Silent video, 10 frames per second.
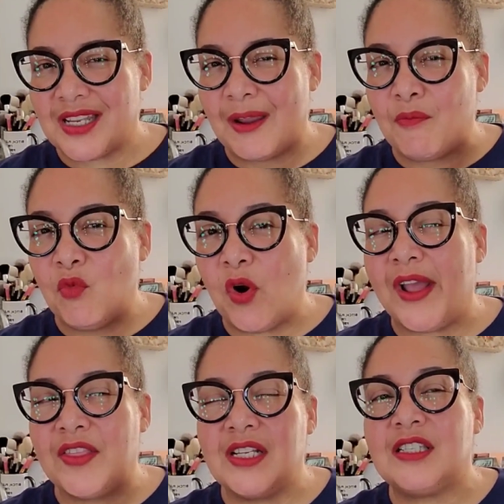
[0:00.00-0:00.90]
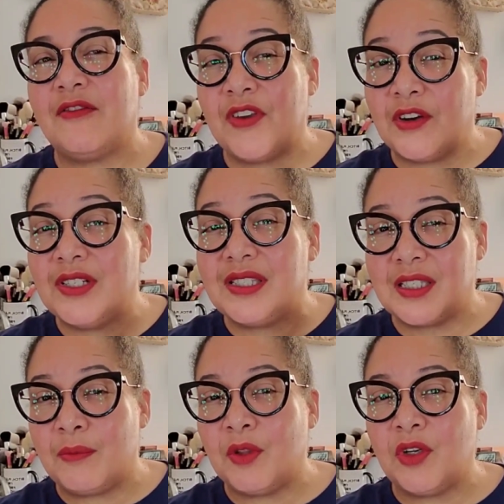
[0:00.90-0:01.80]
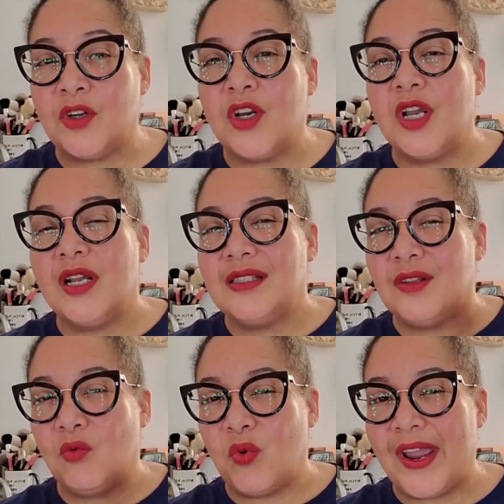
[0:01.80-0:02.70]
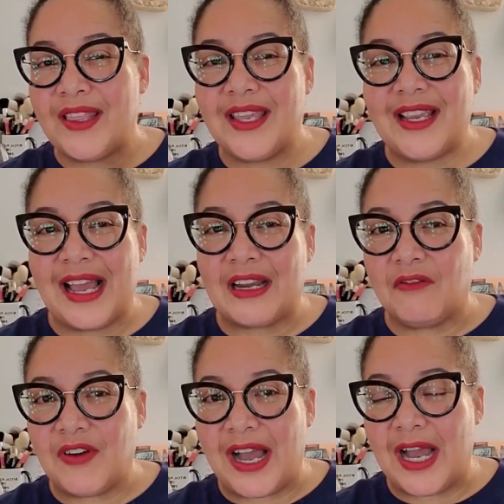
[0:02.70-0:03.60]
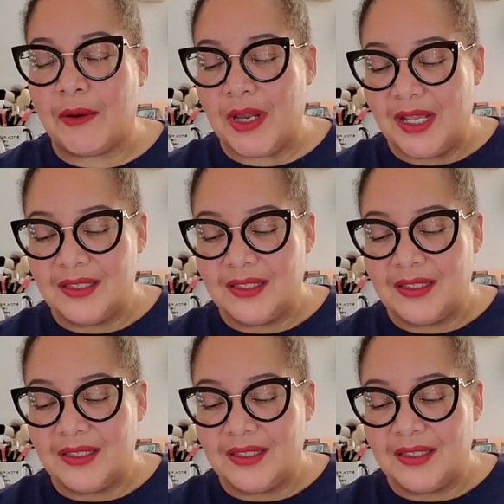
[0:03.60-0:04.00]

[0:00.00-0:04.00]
and these are very similar, the way they kind of vibe.